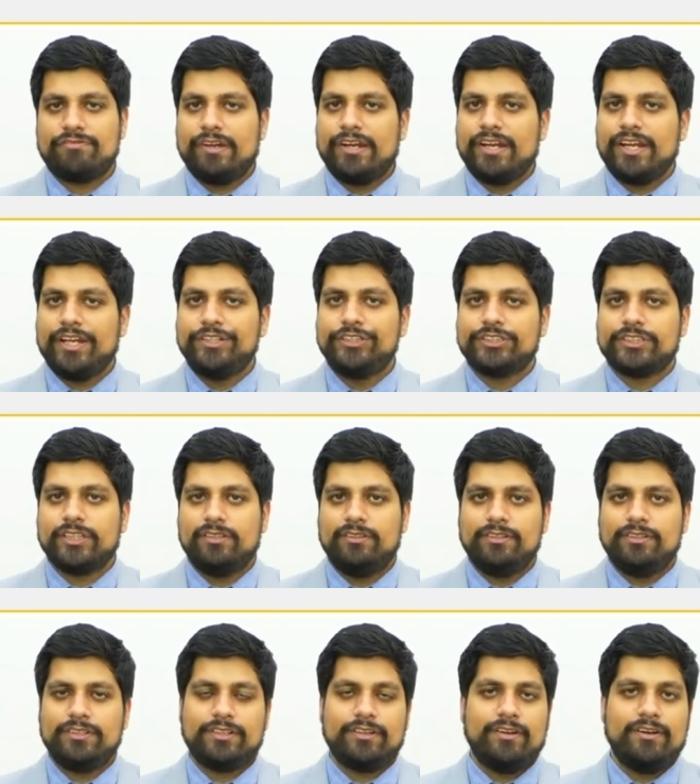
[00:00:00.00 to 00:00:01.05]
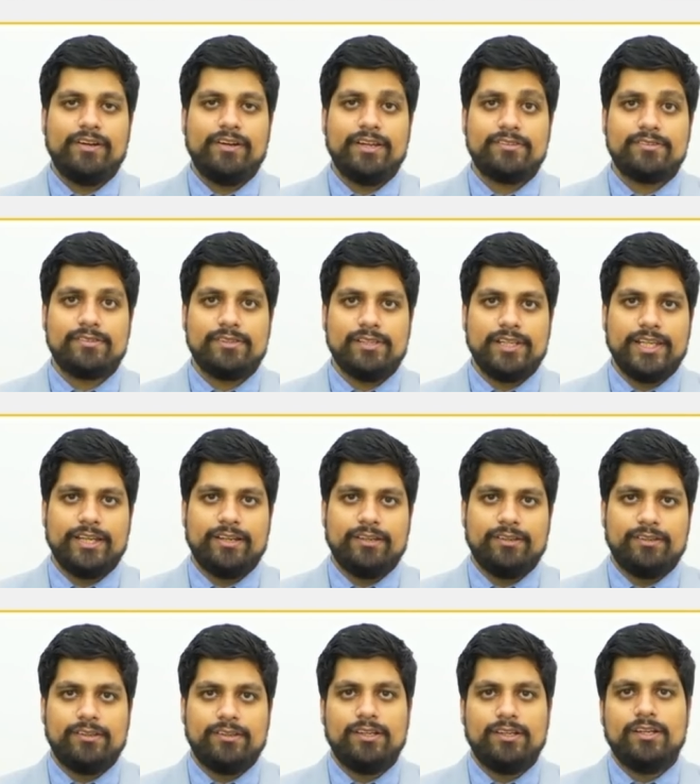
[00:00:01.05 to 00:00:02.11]
financial, third is
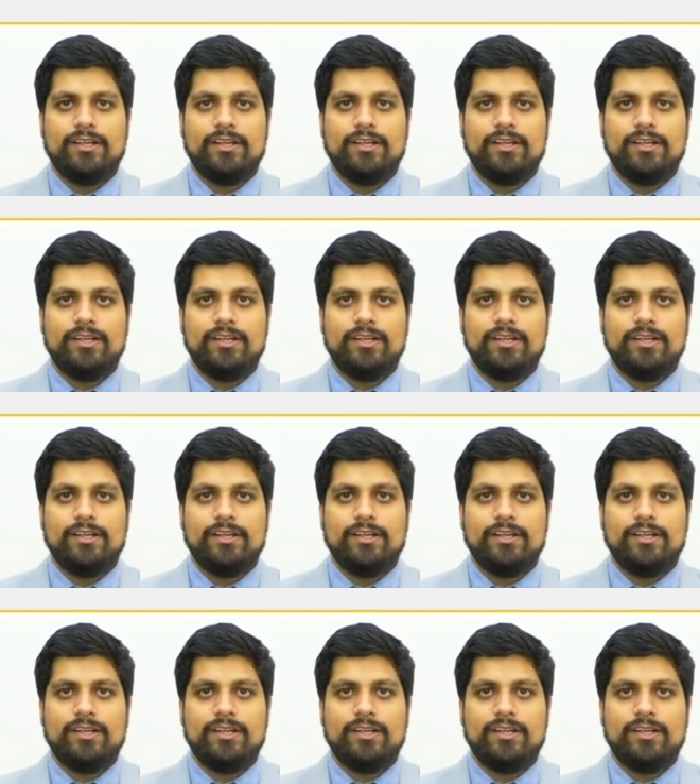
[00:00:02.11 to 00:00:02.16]
legal.